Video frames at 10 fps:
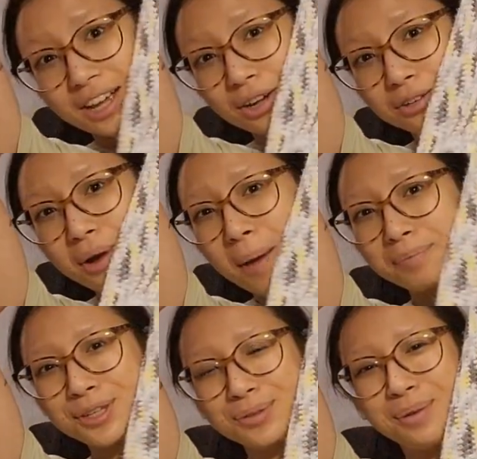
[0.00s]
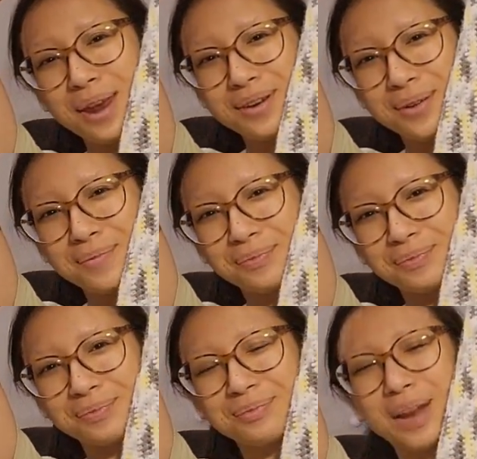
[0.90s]
cropped sweater.
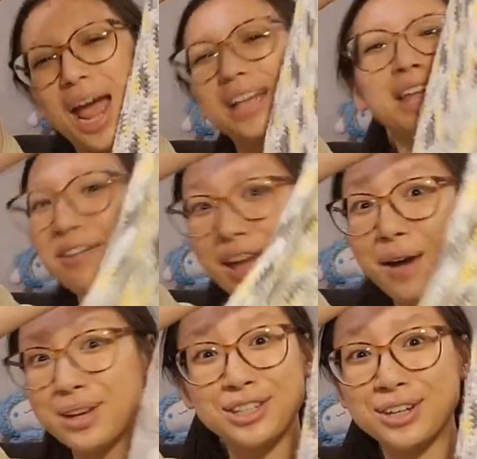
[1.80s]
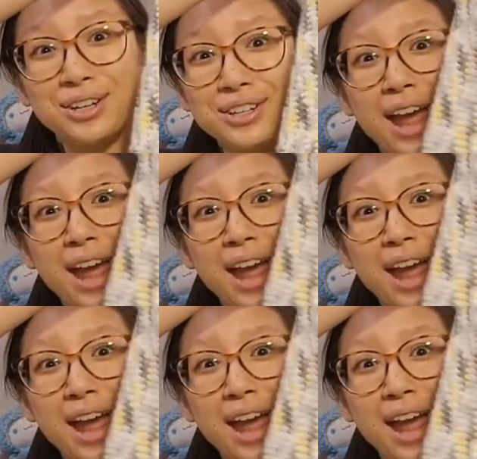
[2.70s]
I love how it turned